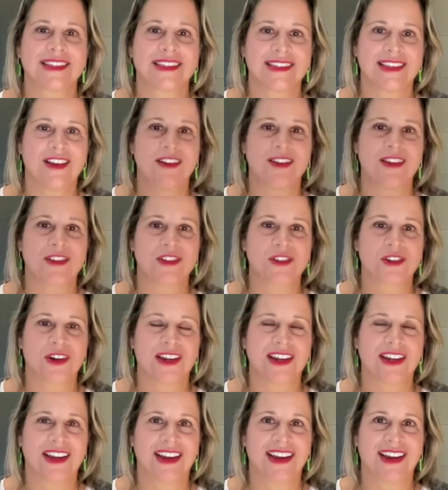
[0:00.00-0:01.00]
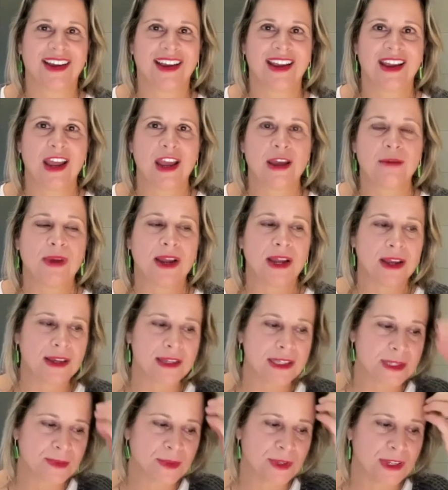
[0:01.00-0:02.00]
So. Oh, that's great. And my
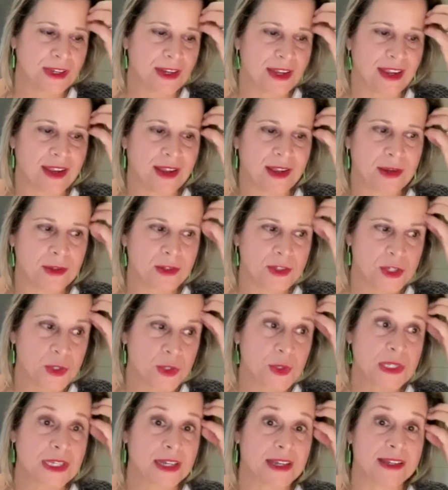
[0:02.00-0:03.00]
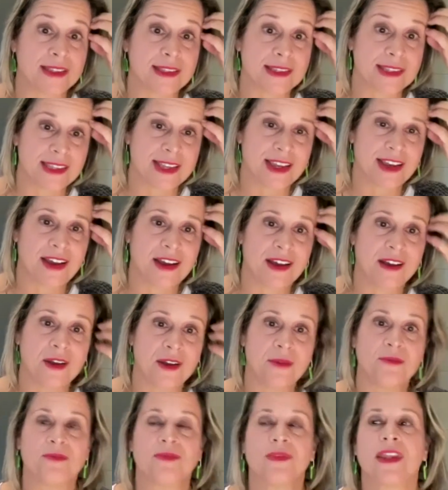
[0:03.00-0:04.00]
husband and two sons
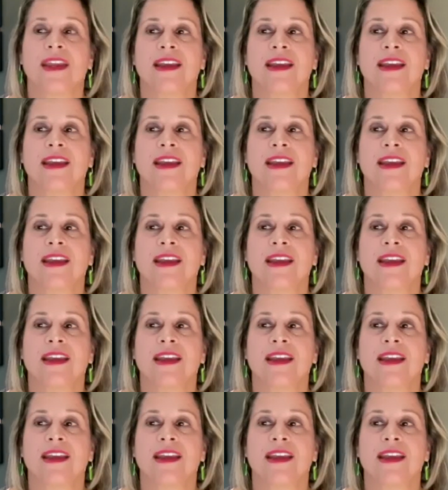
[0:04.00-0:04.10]
um,